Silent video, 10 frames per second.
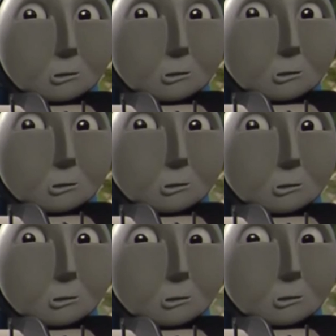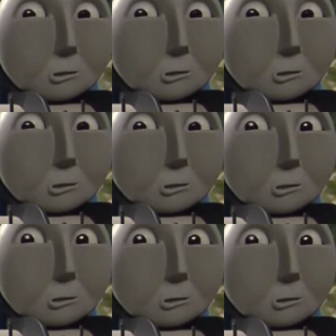
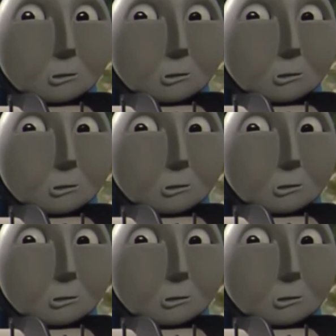No one is speaking in this clip.